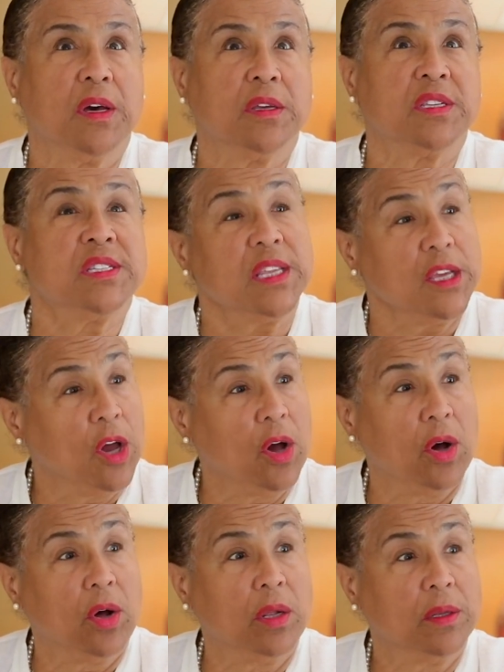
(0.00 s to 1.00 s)
City
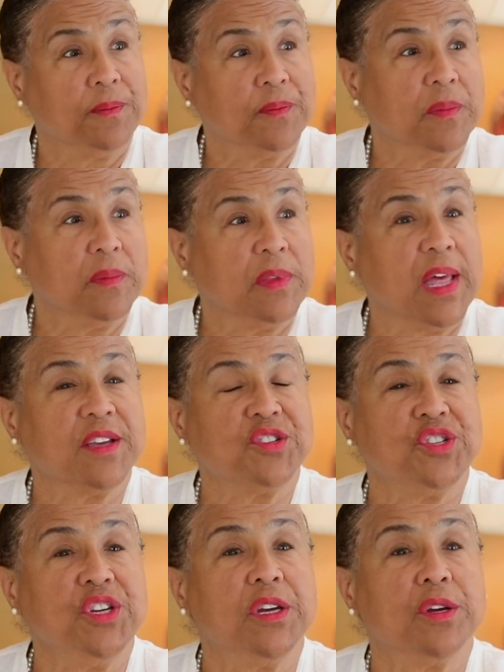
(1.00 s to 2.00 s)
Hall
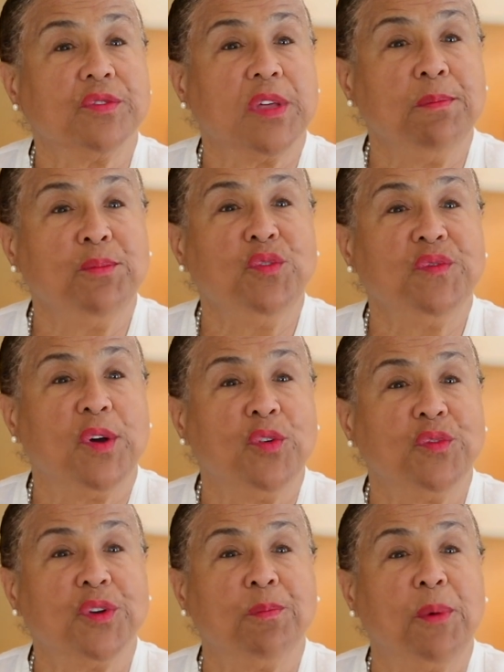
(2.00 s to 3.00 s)
last year. They moved
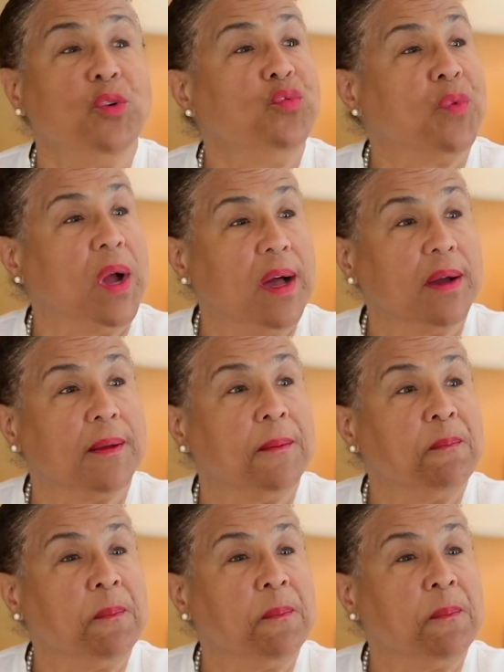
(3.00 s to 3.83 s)
over to Boat Rock,